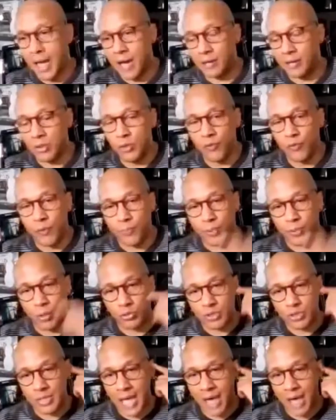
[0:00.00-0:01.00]
how you've
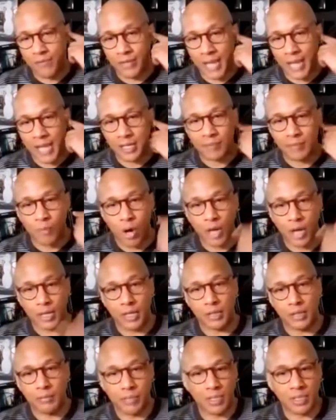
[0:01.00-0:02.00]
approached navigating the
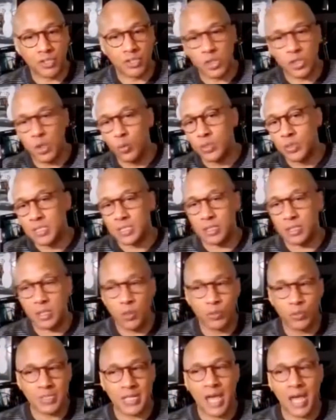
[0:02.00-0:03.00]
market, because you
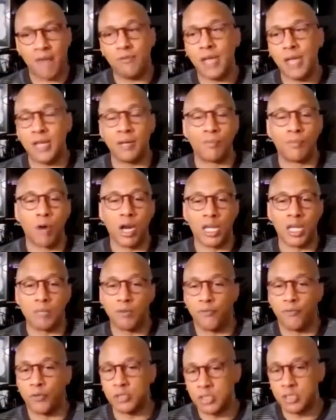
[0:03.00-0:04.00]
was navigating the
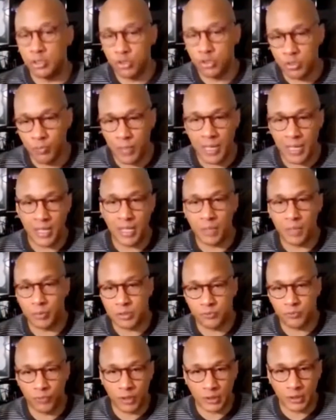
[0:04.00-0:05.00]
market before social media
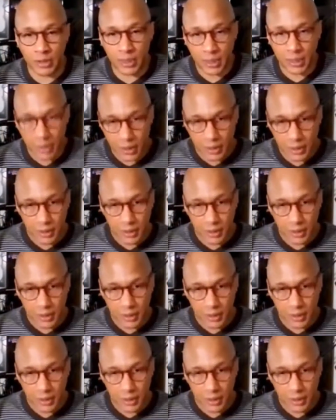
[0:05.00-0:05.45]
was really